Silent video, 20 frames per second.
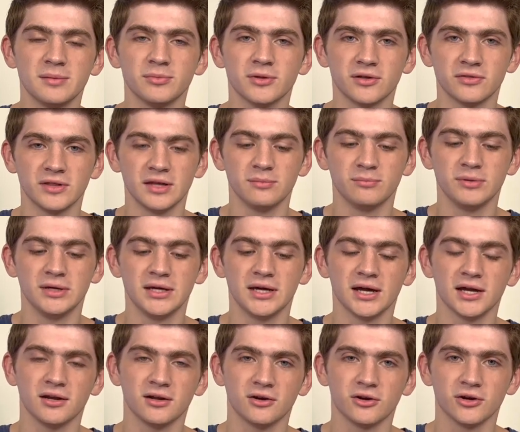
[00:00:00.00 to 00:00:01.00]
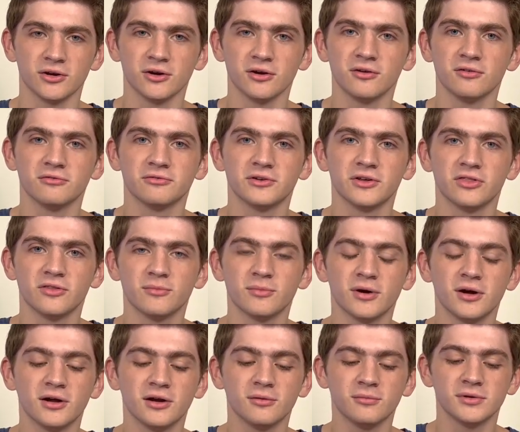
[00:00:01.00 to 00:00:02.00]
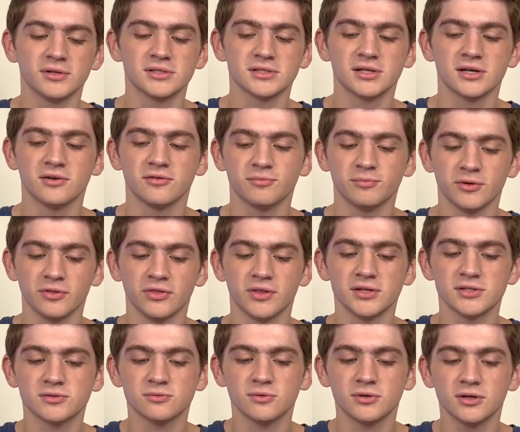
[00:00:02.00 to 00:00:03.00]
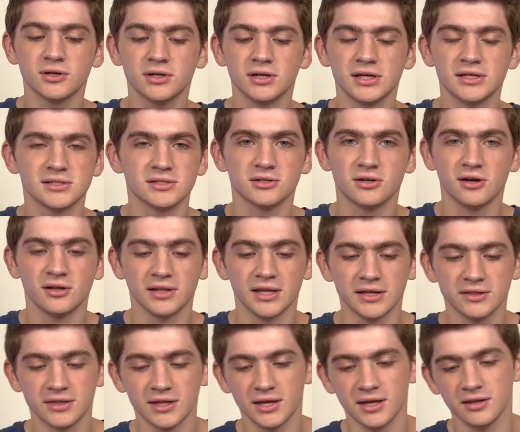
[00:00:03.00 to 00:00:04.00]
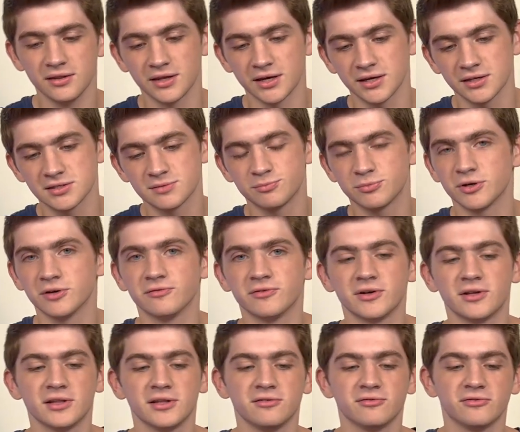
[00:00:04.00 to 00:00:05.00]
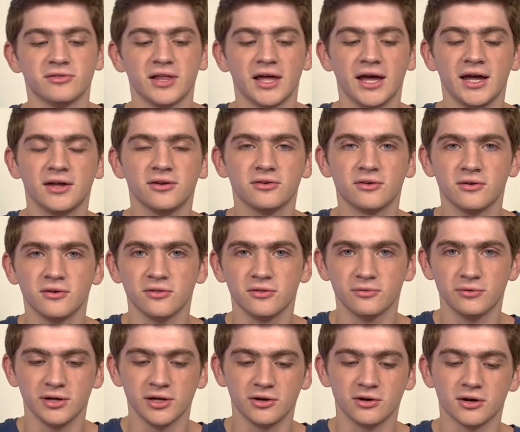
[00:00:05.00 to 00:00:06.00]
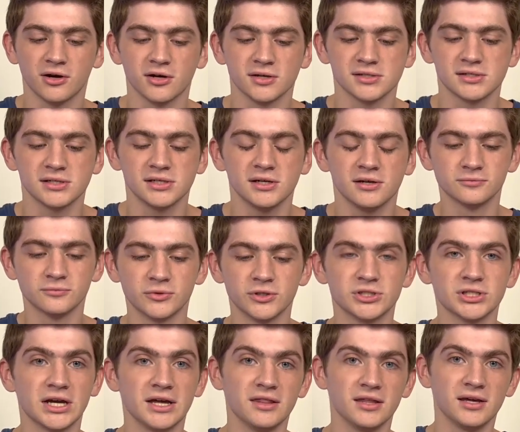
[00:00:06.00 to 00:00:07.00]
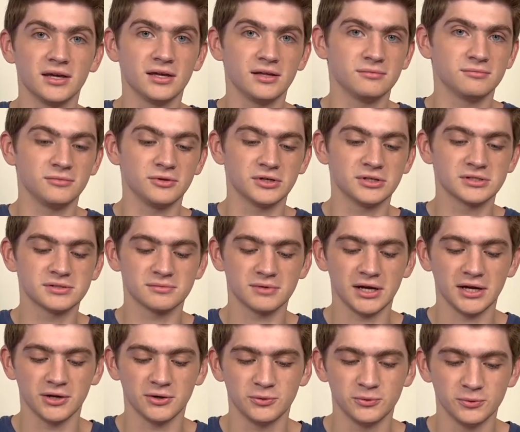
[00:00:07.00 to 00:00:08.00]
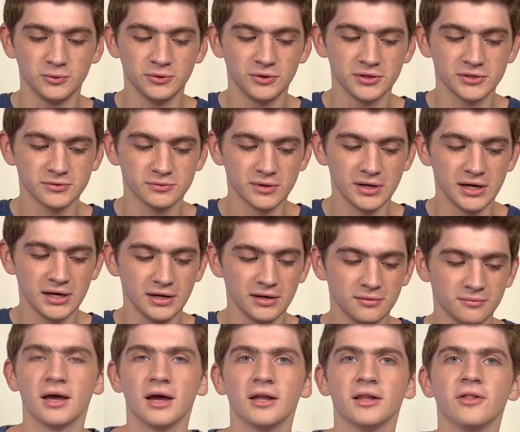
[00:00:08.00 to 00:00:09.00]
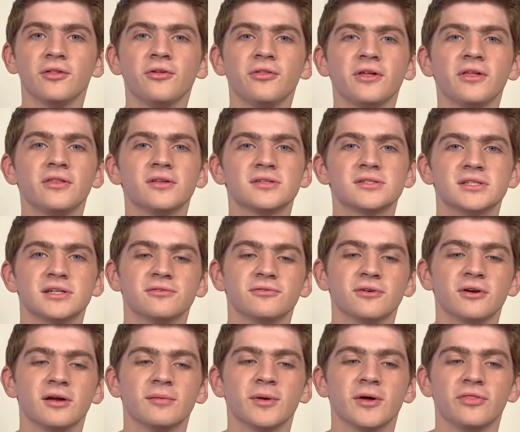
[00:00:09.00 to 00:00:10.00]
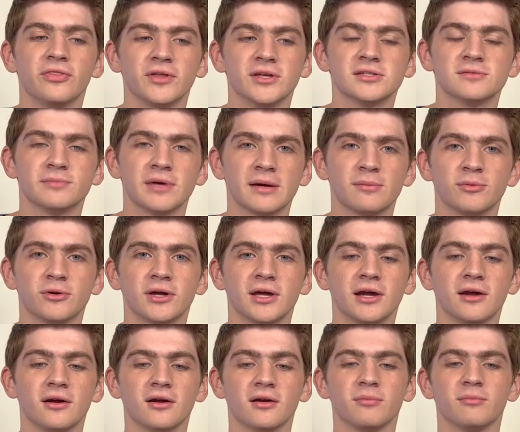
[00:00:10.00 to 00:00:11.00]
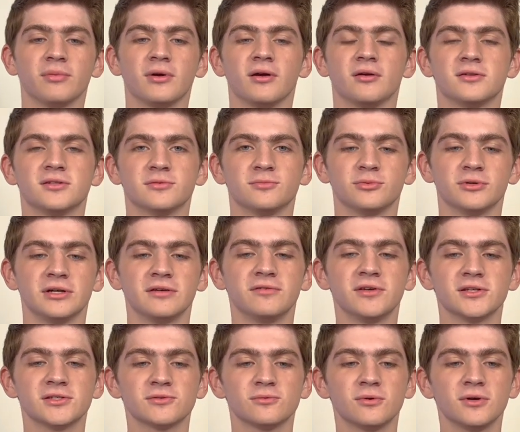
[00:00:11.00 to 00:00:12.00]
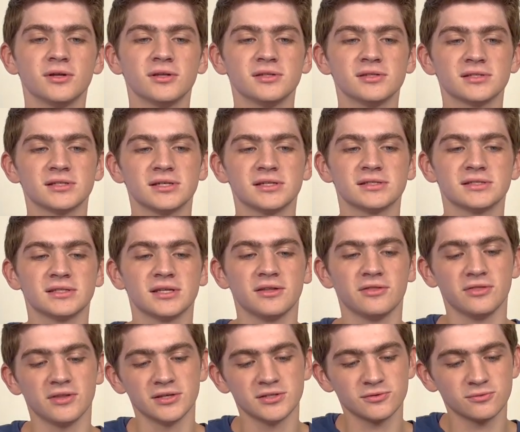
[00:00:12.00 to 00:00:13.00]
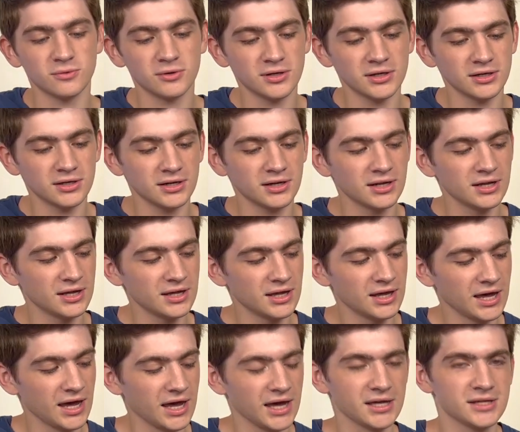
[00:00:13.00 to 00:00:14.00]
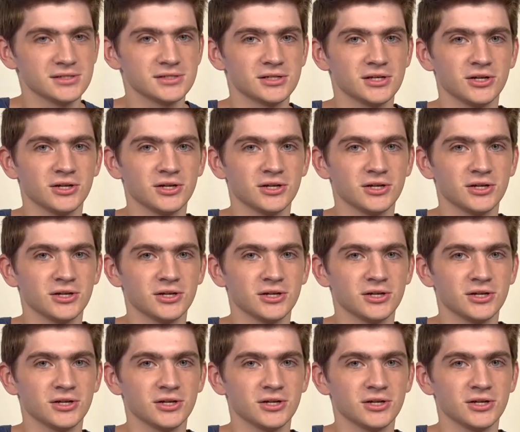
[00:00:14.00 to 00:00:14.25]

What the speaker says: they'd be kind of curved at the bottom and stuff, but this one is not like that. It's perfectly flat all the way across it, which I think it looks kind of cool this way. Another thing that's different about this MacBook Air compared to previous ones is that this one has a